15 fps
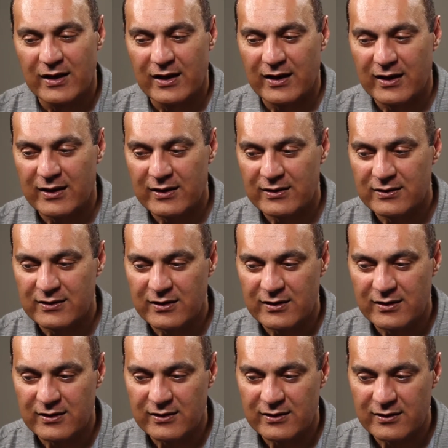And
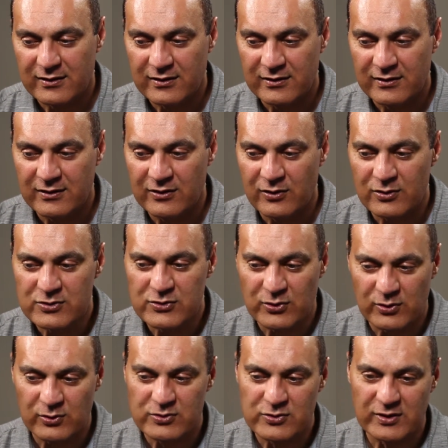
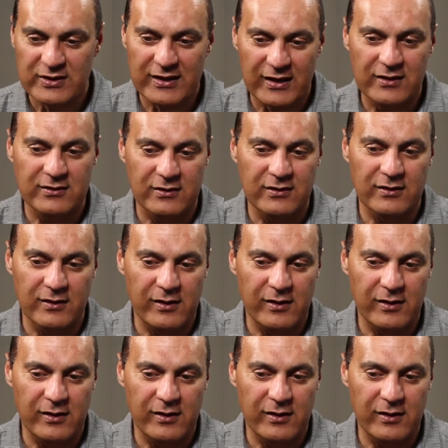so again,